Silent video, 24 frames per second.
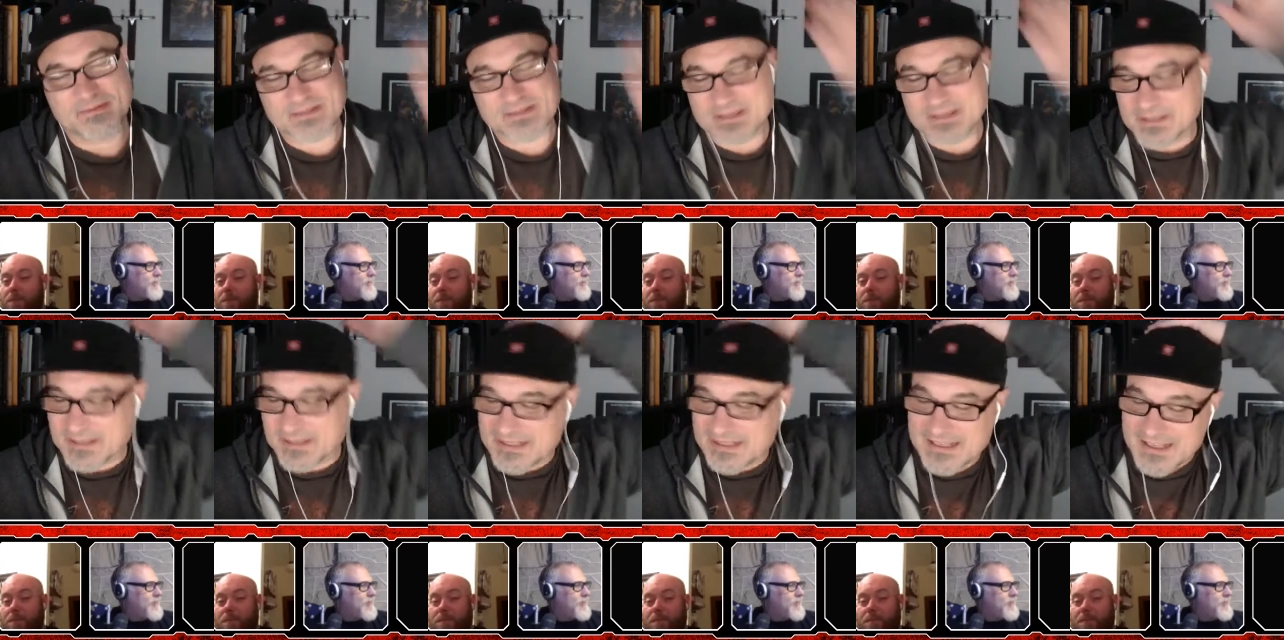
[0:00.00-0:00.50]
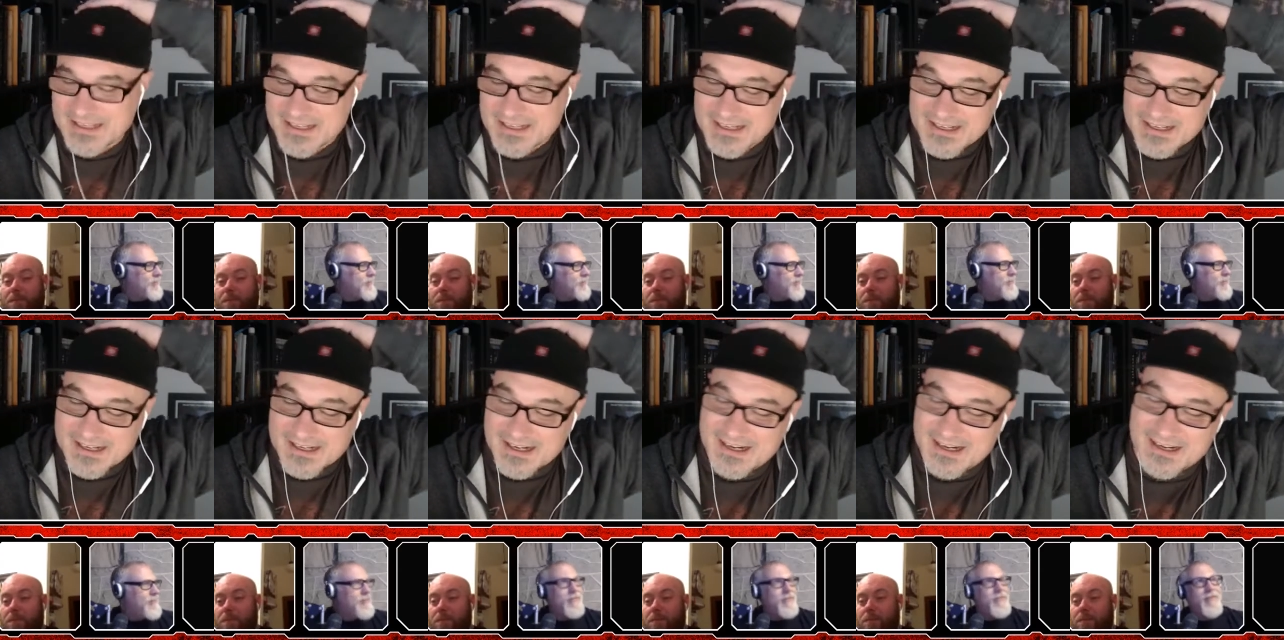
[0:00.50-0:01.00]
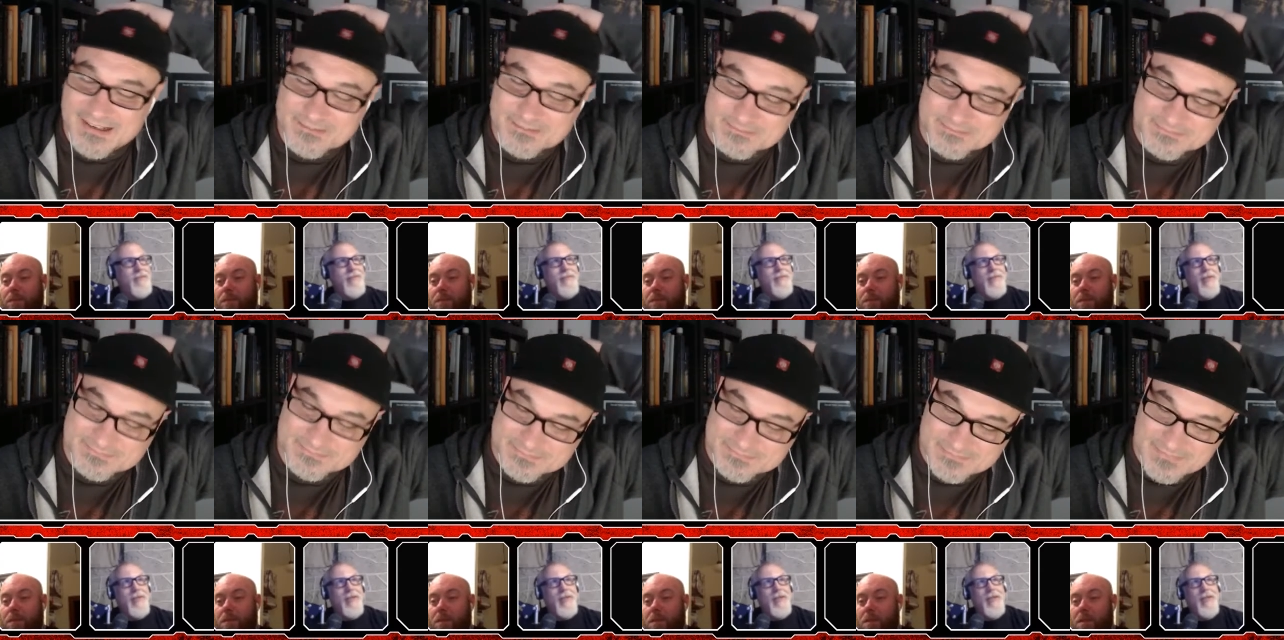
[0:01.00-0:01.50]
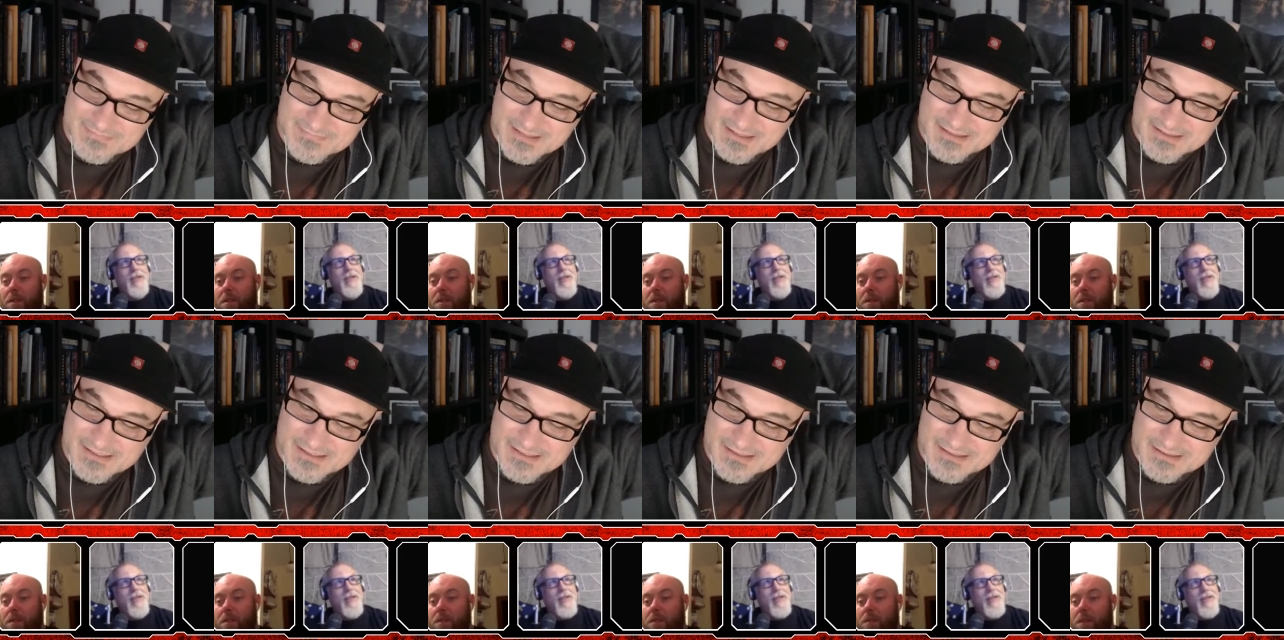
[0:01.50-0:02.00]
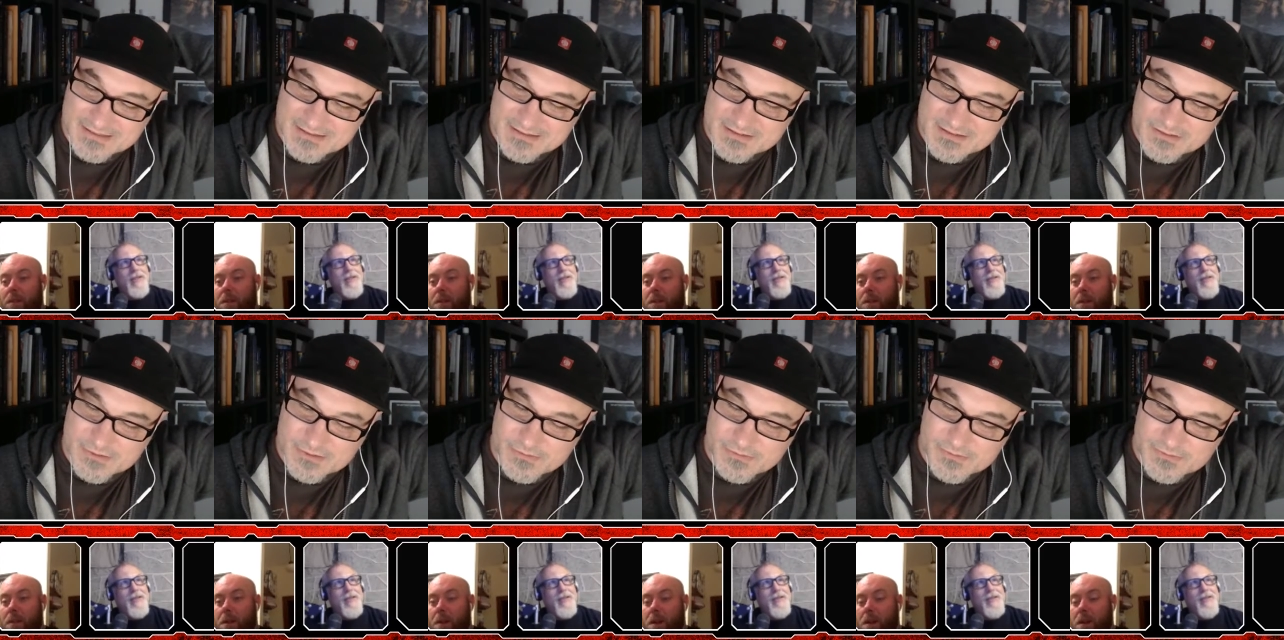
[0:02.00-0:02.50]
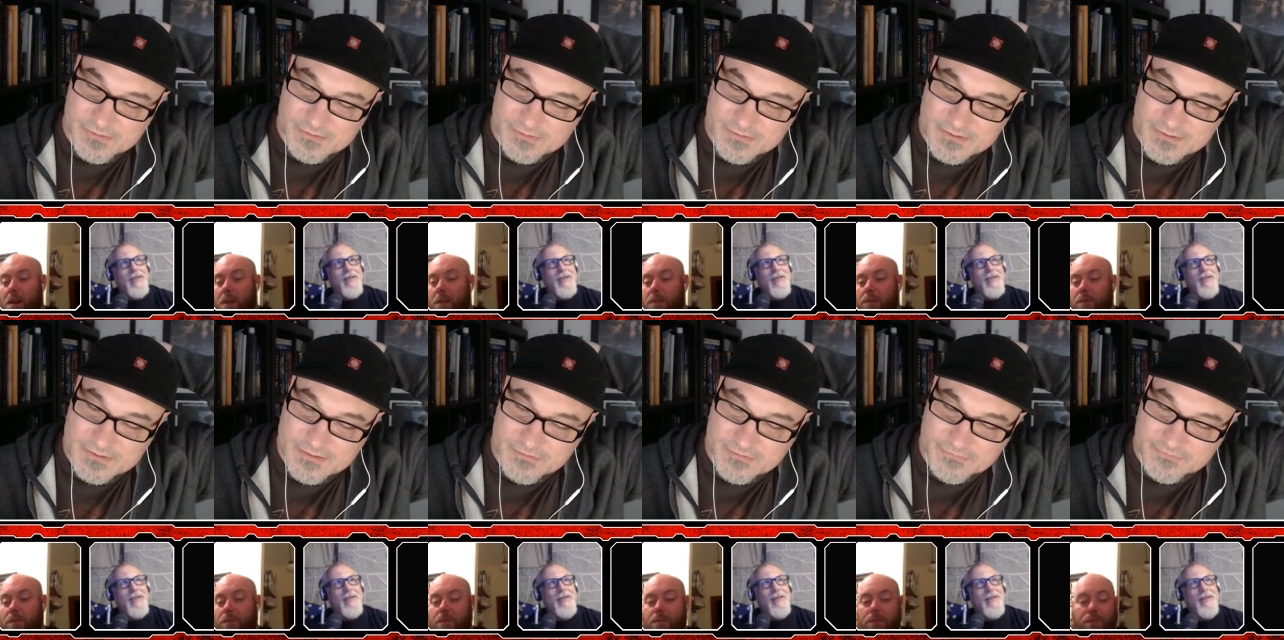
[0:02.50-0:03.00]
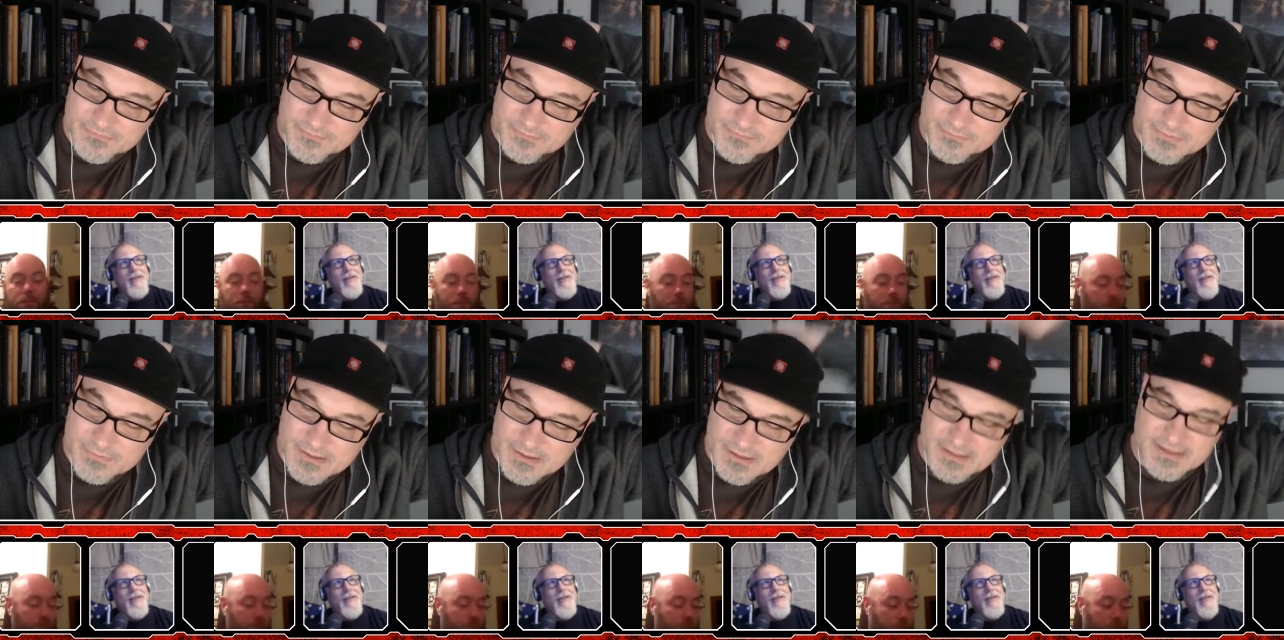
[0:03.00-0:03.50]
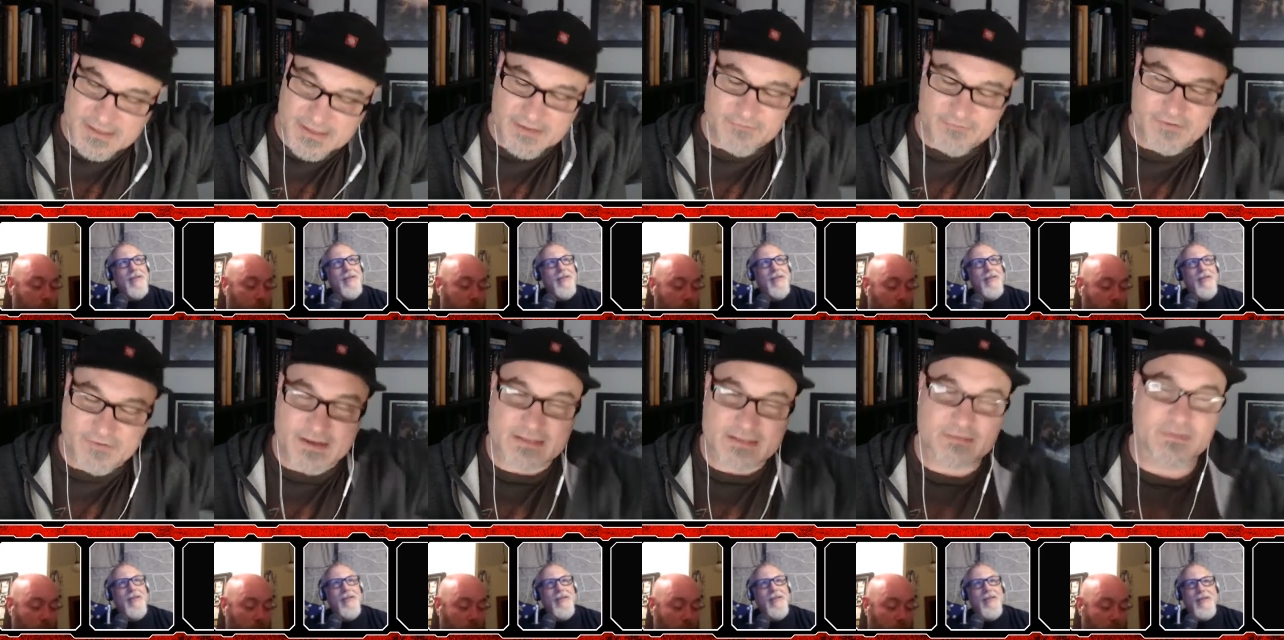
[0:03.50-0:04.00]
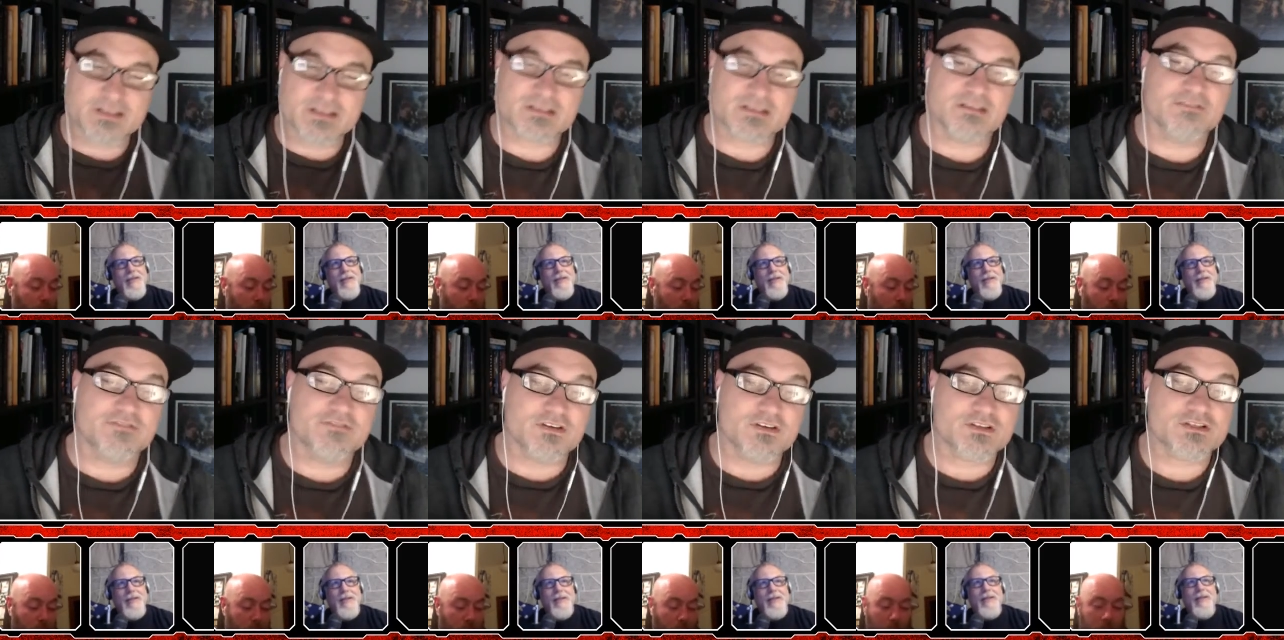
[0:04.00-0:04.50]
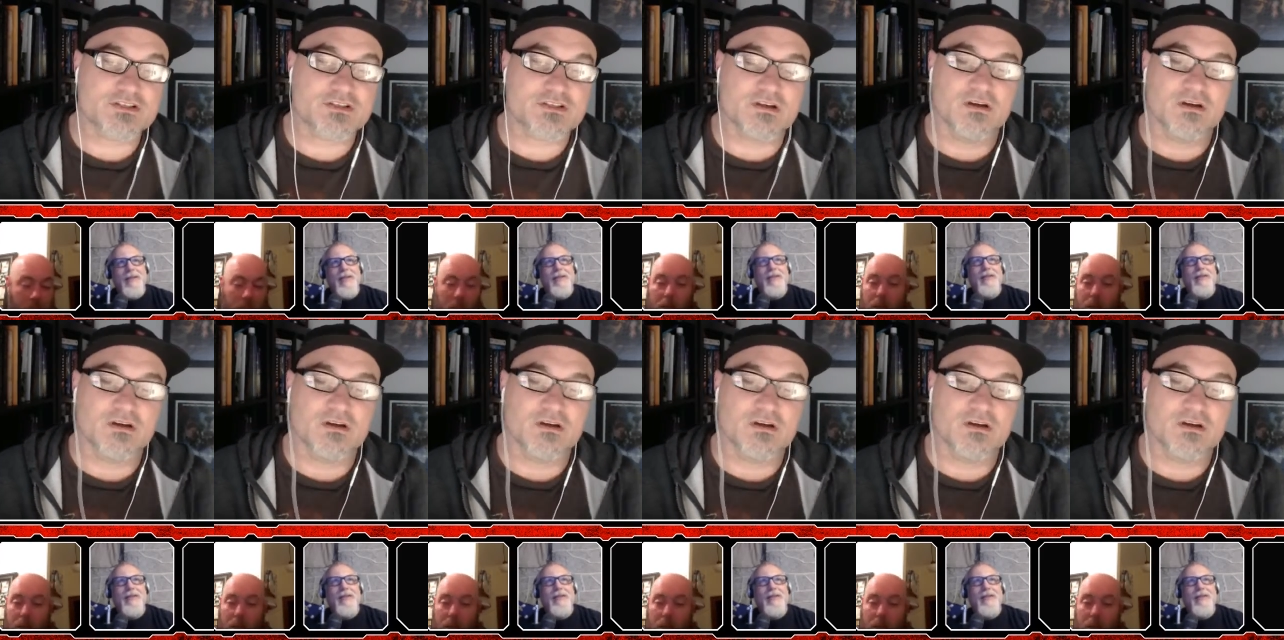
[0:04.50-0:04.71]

Speaker 1: was good. And then so and I forgot to mention the first